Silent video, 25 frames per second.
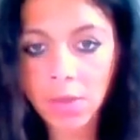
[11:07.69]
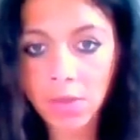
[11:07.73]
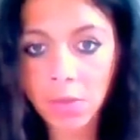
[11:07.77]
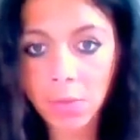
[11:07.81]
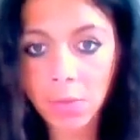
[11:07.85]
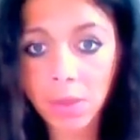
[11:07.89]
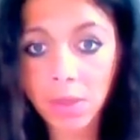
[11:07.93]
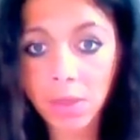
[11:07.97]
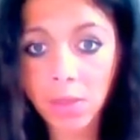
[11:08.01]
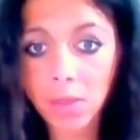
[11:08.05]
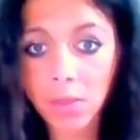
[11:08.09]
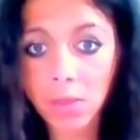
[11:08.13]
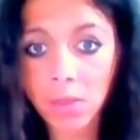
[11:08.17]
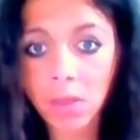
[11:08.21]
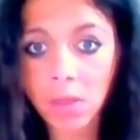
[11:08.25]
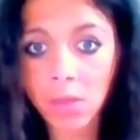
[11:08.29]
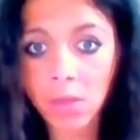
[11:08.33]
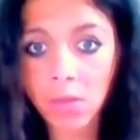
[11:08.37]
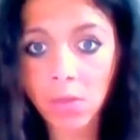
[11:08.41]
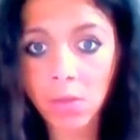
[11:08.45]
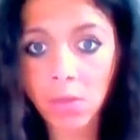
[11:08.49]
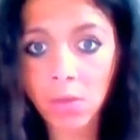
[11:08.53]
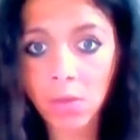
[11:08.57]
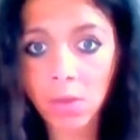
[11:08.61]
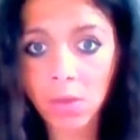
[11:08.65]
And
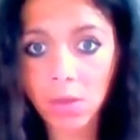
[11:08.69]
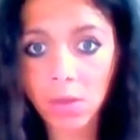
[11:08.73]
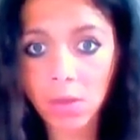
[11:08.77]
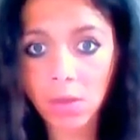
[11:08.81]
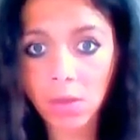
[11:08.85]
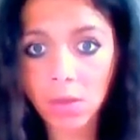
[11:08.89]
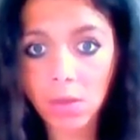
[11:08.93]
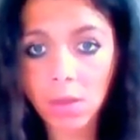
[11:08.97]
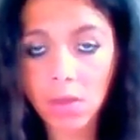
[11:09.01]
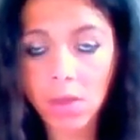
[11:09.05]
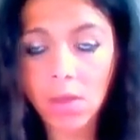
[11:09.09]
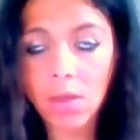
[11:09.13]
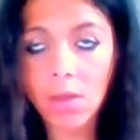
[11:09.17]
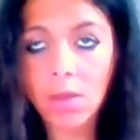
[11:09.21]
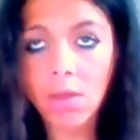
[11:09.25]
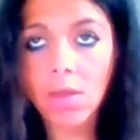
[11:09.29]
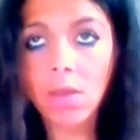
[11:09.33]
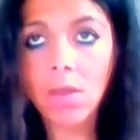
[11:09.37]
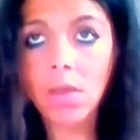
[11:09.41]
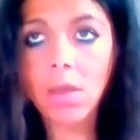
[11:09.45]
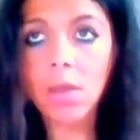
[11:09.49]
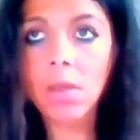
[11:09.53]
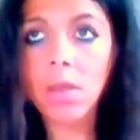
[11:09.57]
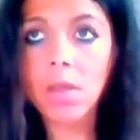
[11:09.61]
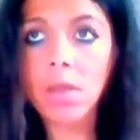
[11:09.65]
so that's what I
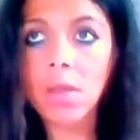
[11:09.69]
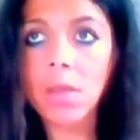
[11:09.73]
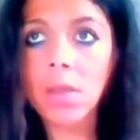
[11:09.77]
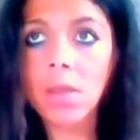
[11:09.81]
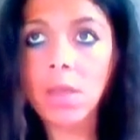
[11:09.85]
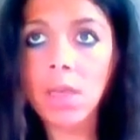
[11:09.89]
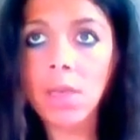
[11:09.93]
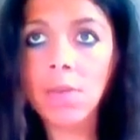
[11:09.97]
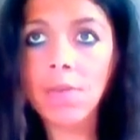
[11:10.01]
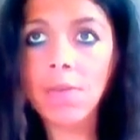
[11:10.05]
do.